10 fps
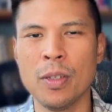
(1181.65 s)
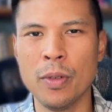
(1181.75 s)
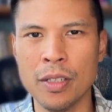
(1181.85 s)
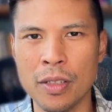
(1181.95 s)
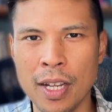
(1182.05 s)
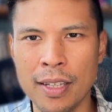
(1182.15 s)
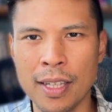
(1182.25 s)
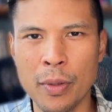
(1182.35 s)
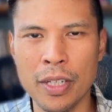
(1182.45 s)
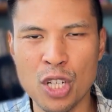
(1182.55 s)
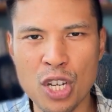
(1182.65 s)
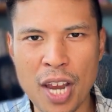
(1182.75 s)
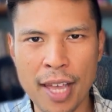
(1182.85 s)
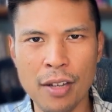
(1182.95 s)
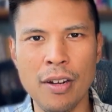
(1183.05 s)
that we can
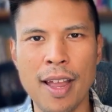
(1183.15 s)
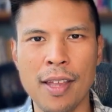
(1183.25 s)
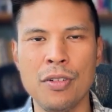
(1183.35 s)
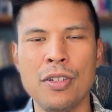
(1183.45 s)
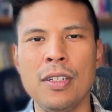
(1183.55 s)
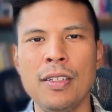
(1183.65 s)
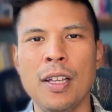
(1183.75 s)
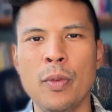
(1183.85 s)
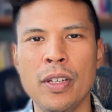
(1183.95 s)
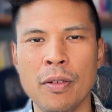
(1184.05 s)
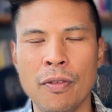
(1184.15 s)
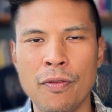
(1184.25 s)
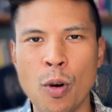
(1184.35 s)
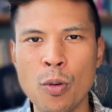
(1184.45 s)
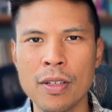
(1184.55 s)
channel our energy, that we can
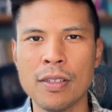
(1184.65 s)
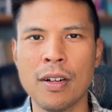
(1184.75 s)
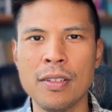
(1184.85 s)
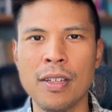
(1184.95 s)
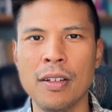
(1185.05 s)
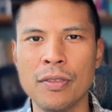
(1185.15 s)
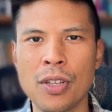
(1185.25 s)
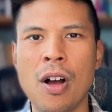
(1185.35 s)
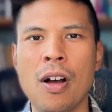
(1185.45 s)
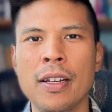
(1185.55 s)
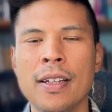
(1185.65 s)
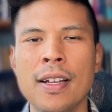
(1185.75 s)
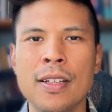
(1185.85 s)
focus ourselves on,